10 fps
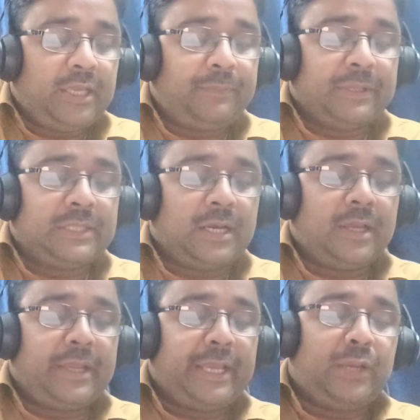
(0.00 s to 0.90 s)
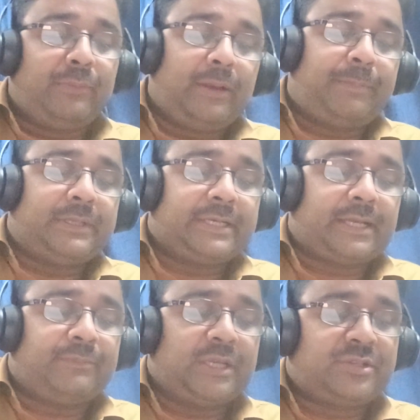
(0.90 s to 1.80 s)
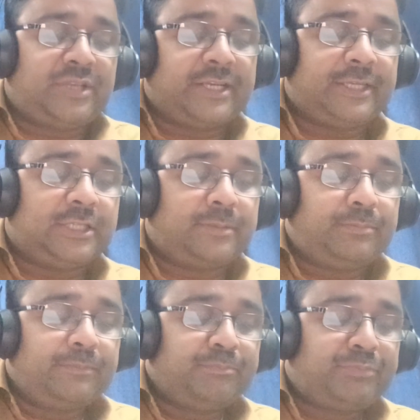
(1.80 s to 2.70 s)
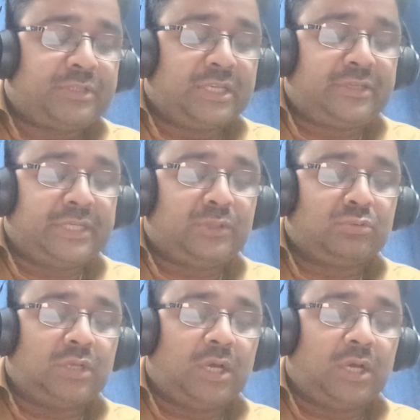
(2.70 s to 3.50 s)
Even the annual budget of the state is presented